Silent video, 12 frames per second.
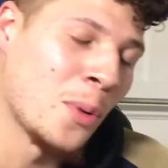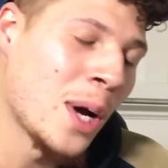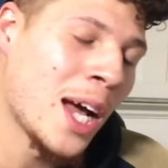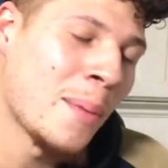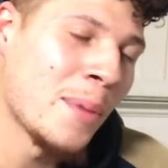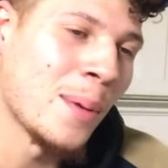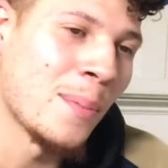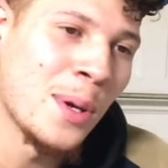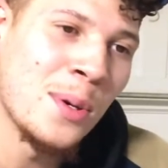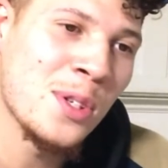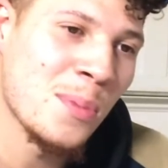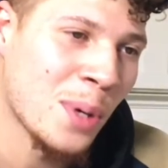way I make
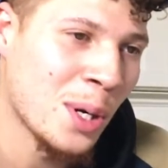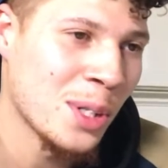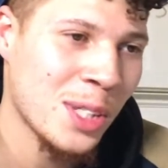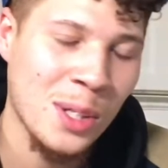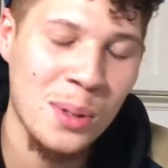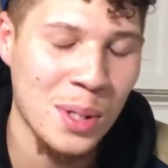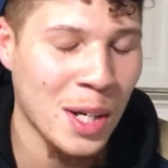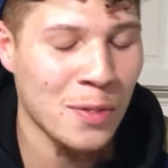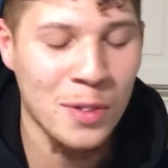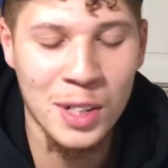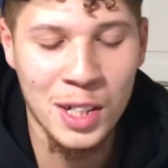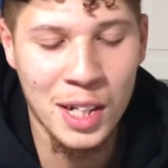music, bro, is so
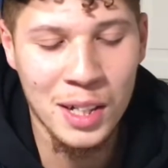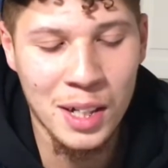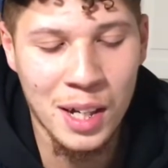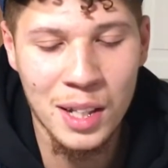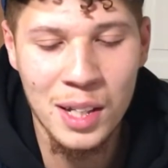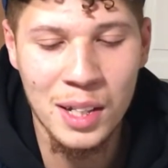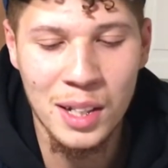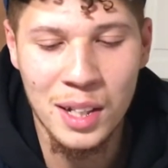different. Like I like